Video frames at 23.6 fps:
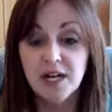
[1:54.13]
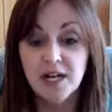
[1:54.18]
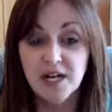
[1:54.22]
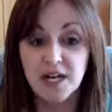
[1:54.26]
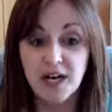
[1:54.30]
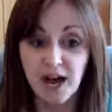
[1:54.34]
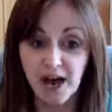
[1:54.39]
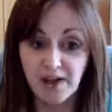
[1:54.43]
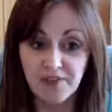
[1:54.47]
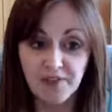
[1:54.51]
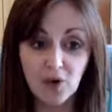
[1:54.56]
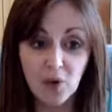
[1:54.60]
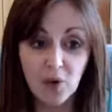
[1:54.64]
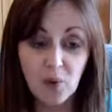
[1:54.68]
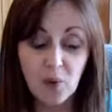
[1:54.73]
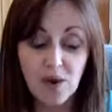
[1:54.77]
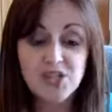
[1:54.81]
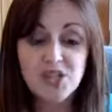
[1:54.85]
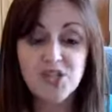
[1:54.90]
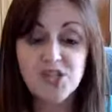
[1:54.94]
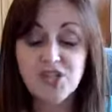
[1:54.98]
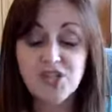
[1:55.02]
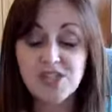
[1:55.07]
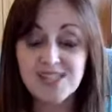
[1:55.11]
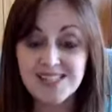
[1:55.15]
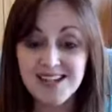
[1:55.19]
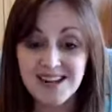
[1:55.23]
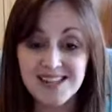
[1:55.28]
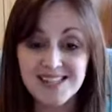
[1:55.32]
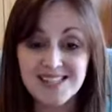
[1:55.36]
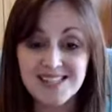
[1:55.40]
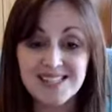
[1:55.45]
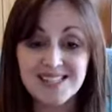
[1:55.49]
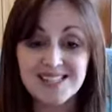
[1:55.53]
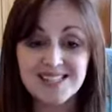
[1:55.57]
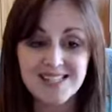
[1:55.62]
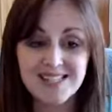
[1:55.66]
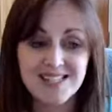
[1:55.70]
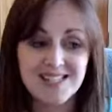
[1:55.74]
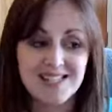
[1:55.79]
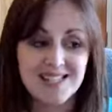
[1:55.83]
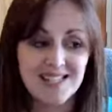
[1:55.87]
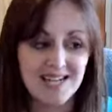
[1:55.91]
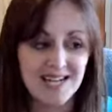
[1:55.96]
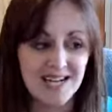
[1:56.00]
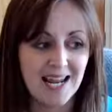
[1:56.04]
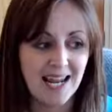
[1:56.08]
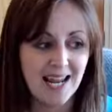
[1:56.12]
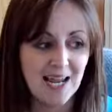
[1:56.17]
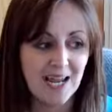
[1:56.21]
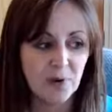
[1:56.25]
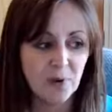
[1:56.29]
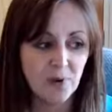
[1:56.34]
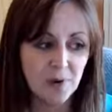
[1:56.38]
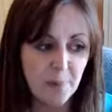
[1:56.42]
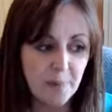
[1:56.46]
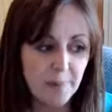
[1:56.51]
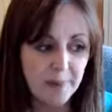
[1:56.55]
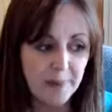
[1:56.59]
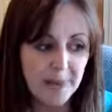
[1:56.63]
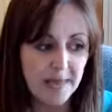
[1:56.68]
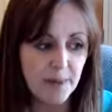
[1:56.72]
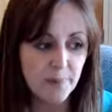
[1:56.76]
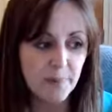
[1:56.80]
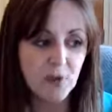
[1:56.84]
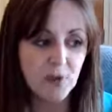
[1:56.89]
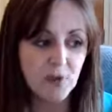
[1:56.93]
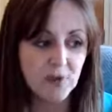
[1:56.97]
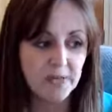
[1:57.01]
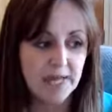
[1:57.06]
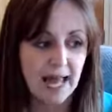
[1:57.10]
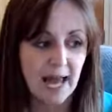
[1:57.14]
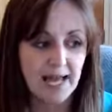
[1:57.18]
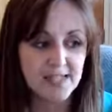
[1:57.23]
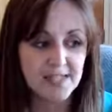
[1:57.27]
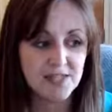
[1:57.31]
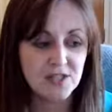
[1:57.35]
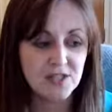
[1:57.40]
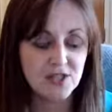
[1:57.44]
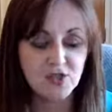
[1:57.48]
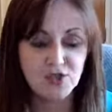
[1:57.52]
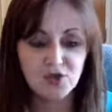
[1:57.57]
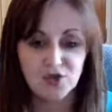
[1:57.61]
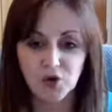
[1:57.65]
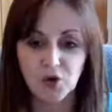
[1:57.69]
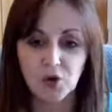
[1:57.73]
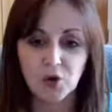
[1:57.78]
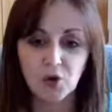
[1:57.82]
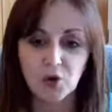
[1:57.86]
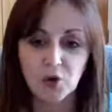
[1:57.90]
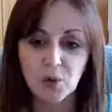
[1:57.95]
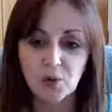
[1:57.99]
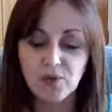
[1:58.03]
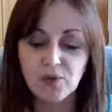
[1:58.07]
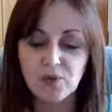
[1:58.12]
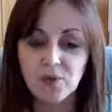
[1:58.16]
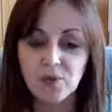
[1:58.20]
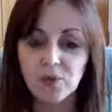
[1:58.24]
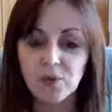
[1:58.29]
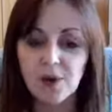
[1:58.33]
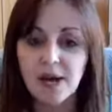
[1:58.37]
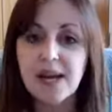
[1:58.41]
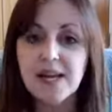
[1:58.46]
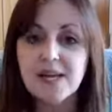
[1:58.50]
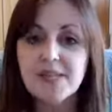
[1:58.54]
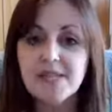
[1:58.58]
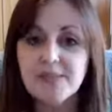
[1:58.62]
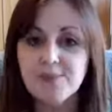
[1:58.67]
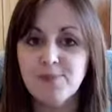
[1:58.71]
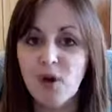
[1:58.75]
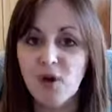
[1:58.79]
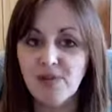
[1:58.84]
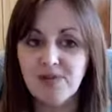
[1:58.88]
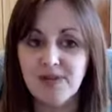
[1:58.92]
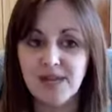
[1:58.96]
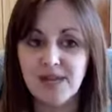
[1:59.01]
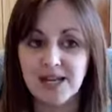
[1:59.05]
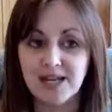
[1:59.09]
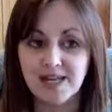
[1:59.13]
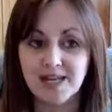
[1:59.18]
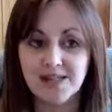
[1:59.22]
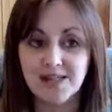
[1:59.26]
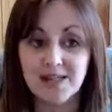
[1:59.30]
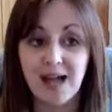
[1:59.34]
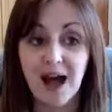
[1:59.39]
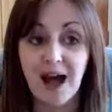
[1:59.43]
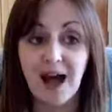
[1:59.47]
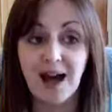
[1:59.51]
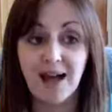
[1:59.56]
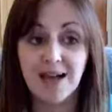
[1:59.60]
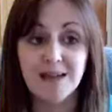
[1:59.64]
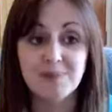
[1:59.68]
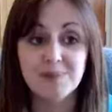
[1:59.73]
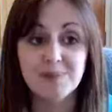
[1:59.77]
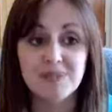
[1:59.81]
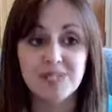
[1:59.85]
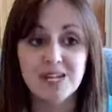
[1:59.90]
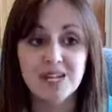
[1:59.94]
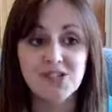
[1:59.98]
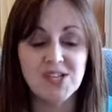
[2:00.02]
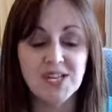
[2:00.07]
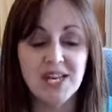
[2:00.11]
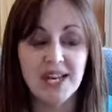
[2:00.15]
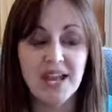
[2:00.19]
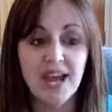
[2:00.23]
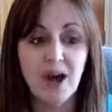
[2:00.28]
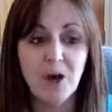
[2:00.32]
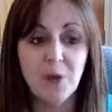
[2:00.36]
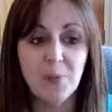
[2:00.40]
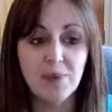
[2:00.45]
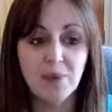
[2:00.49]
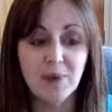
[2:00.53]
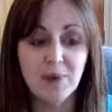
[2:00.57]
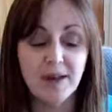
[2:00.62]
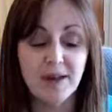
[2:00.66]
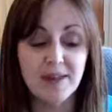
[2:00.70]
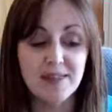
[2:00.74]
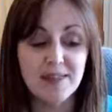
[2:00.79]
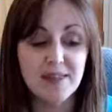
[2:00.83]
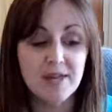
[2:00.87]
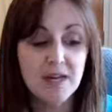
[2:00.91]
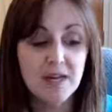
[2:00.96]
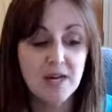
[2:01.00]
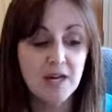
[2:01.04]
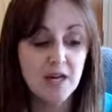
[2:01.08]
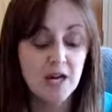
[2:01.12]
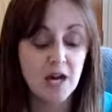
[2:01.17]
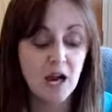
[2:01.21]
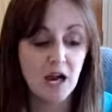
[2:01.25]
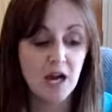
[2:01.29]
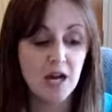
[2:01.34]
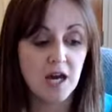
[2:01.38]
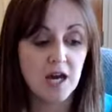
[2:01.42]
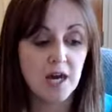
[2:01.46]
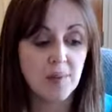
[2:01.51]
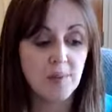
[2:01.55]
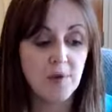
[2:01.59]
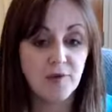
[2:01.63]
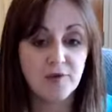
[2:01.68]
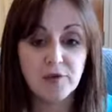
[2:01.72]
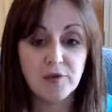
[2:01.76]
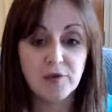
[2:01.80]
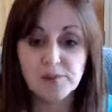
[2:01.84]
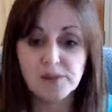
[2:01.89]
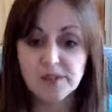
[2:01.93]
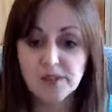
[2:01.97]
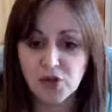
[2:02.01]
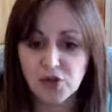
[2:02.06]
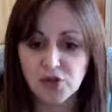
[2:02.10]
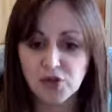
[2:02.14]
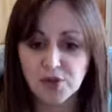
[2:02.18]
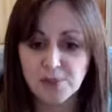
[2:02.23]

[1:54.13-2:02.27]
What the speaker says: And the questions are consistently with people getting stuck with really small things that I can potentially help with from social